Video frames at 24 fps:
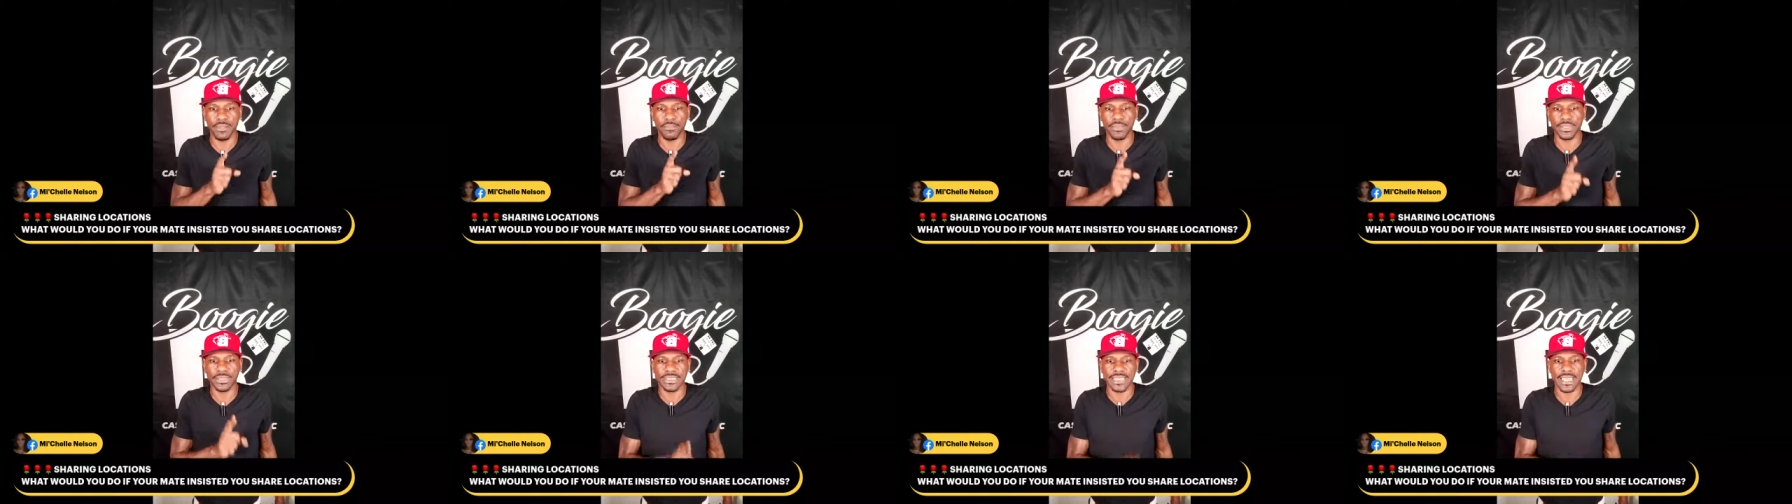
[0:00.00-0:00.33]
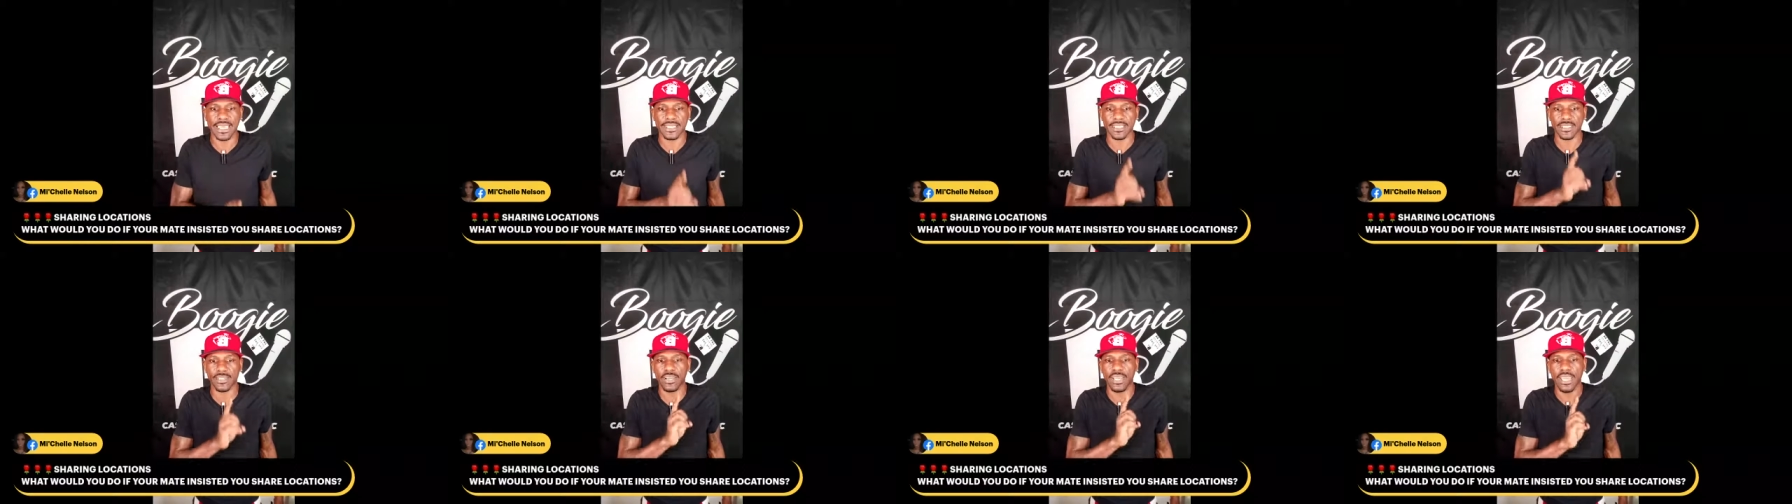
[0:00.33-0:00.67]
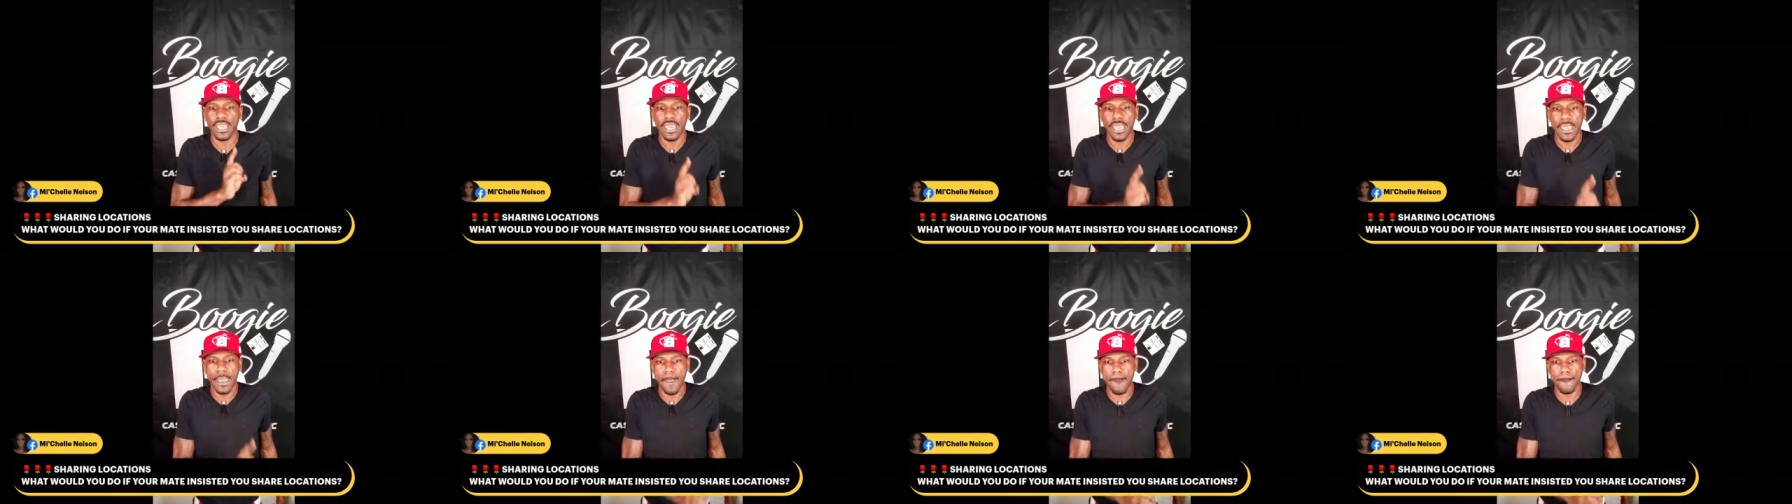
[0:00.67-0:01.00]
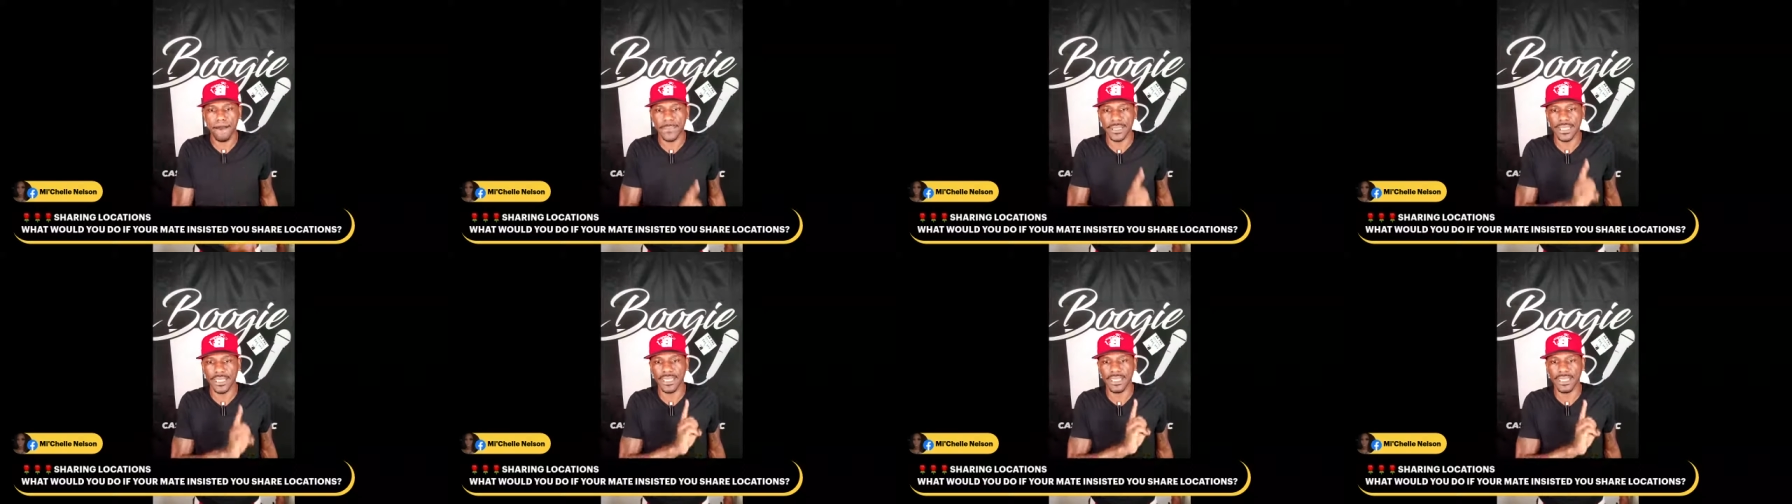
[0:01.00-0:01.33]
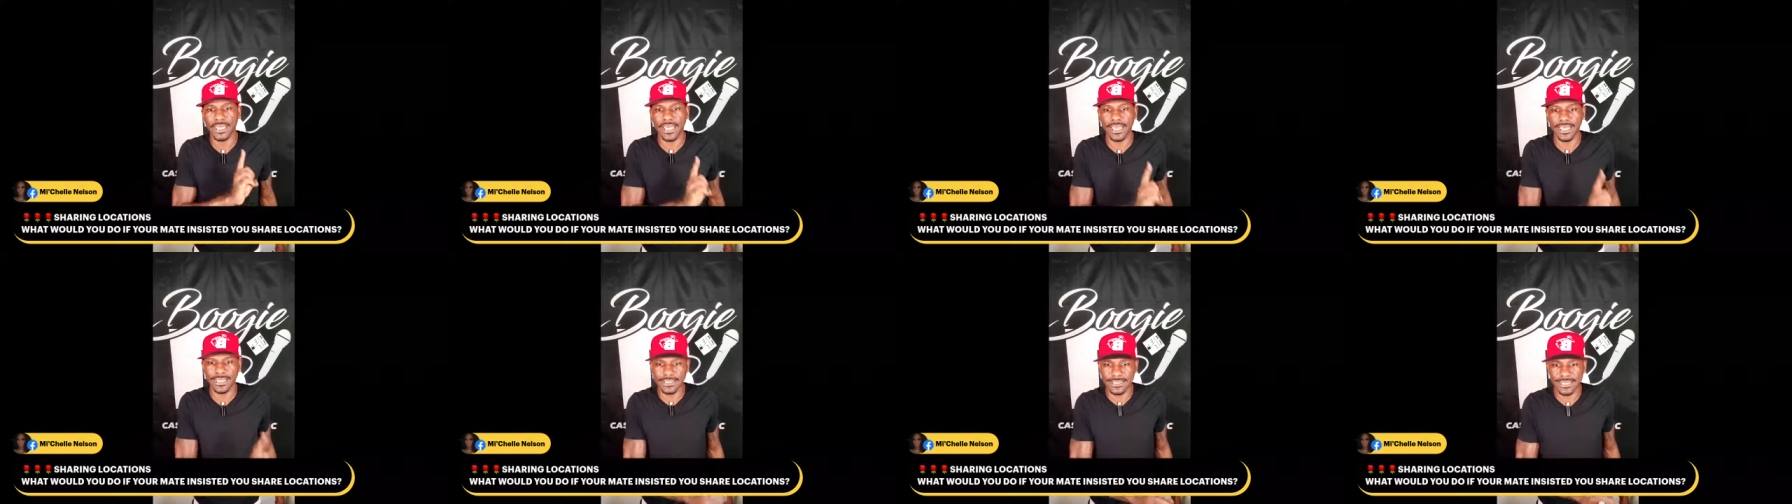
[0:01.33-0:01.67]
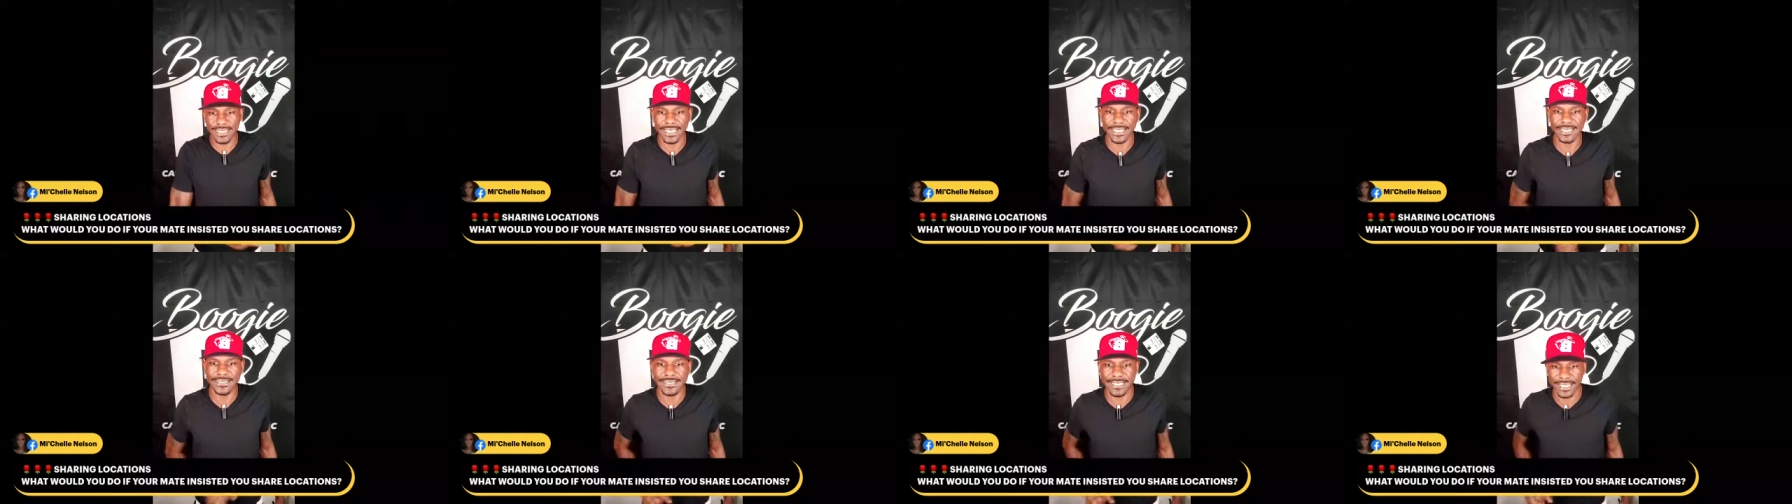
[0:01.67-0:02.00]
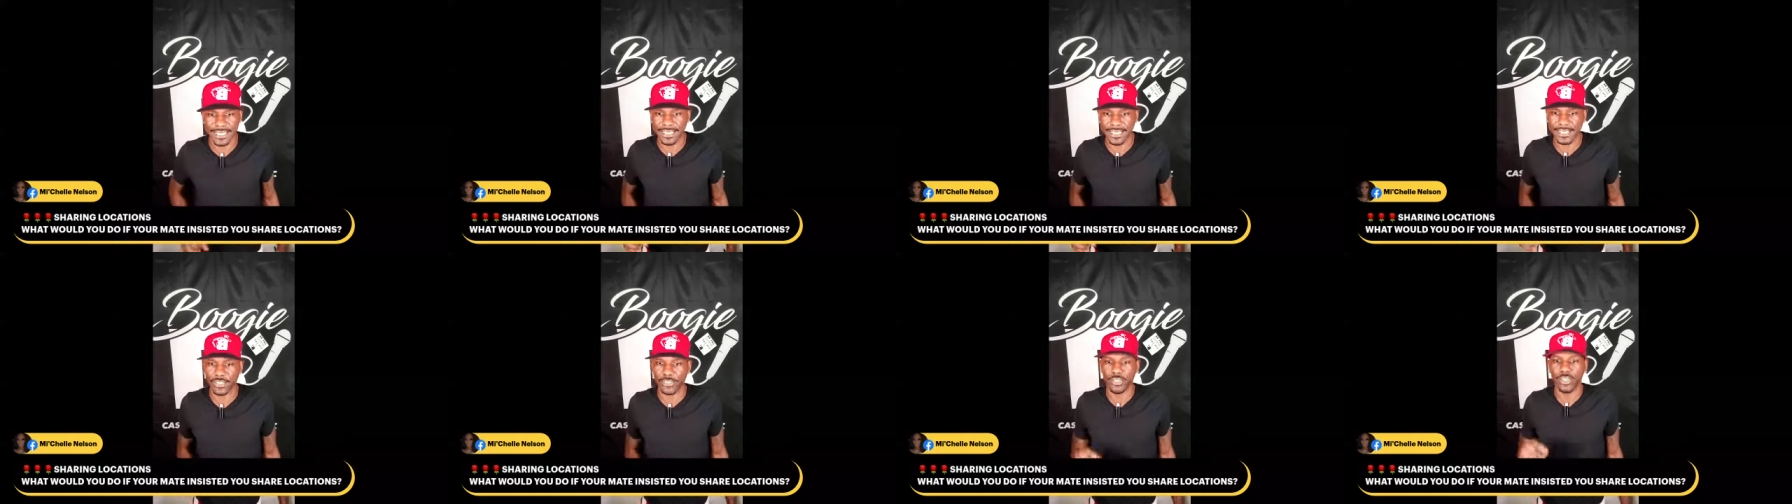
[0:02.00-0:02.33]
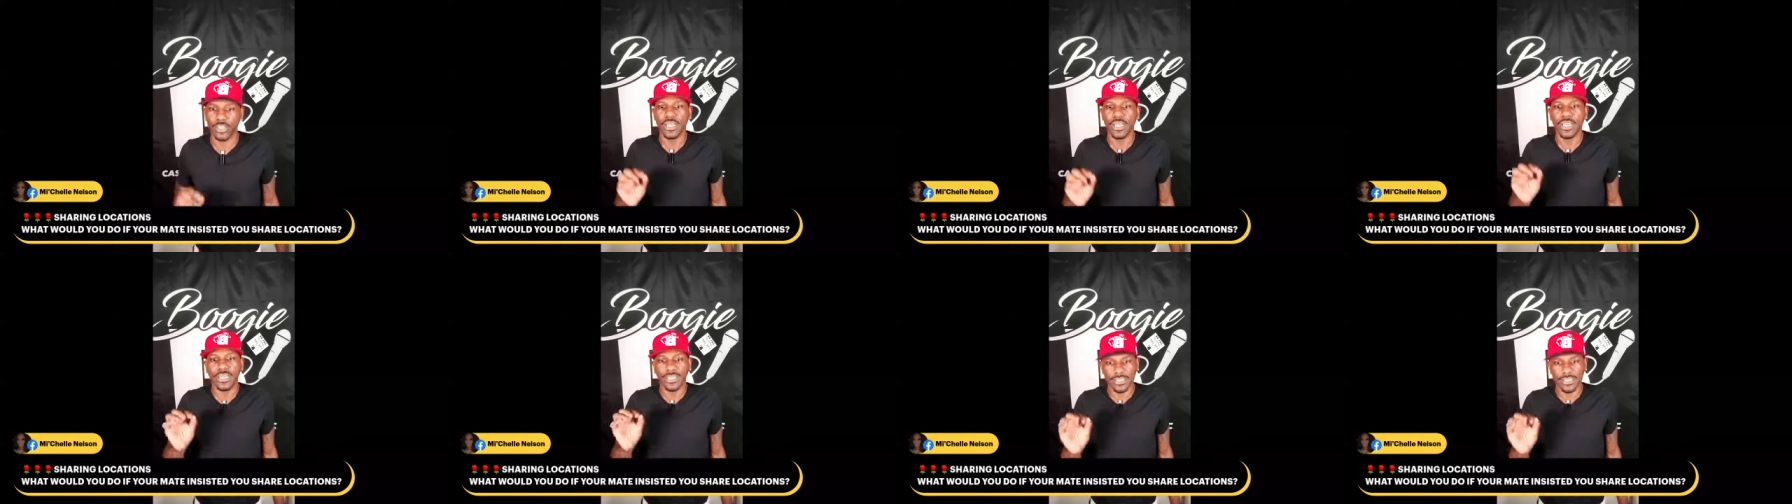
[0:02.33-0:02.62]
a protector and being a dictator.